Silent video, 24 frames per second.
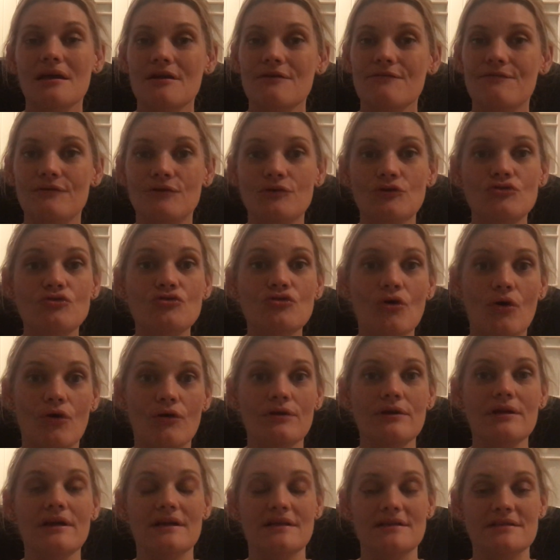If you
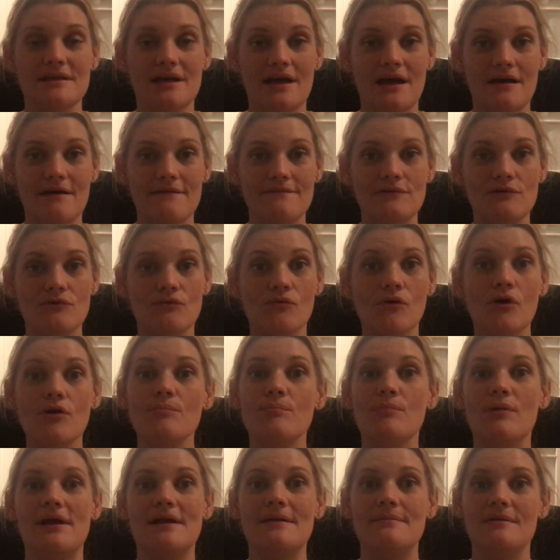don't get to have your
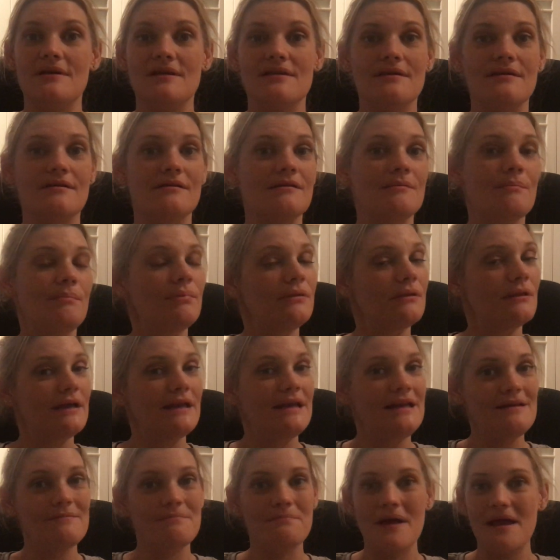own baby, there are
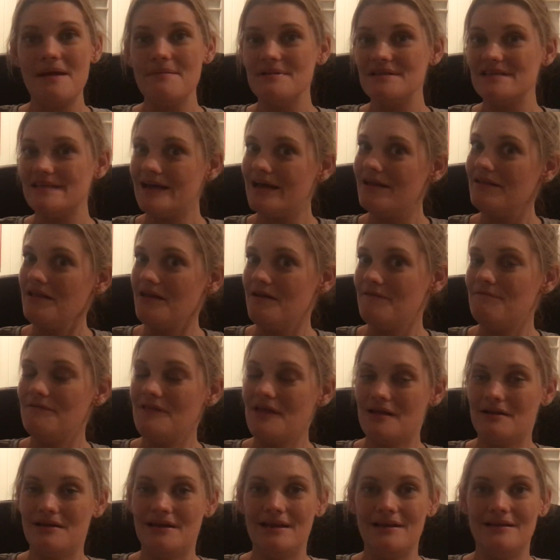plenty of babies out there
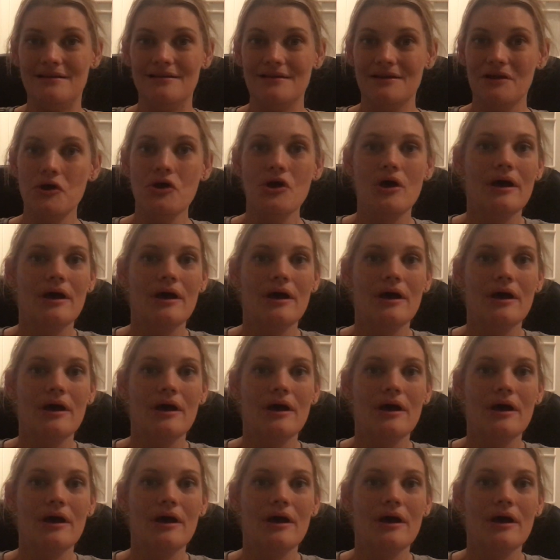that need